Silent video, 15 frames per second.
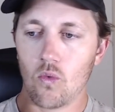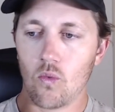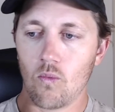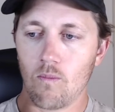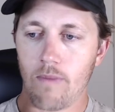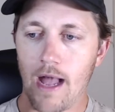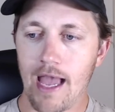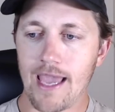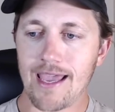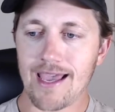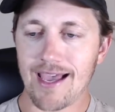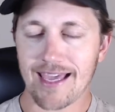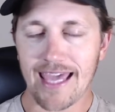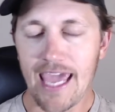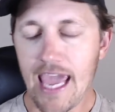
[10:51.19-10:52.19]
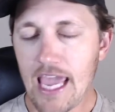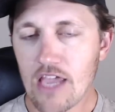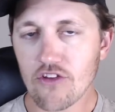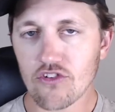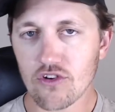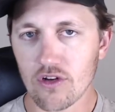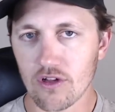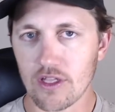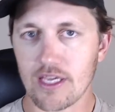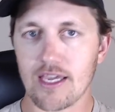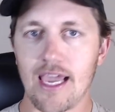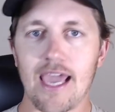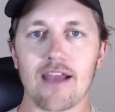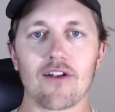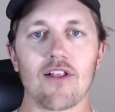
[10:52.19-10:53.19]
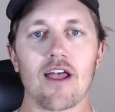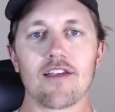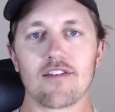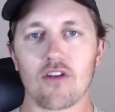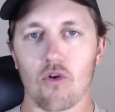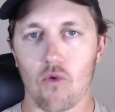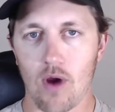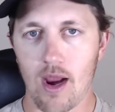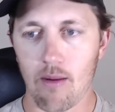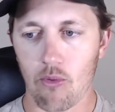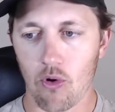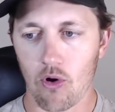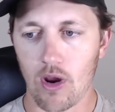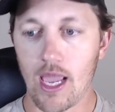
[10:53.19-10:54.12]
by occasionally analyzing grammar,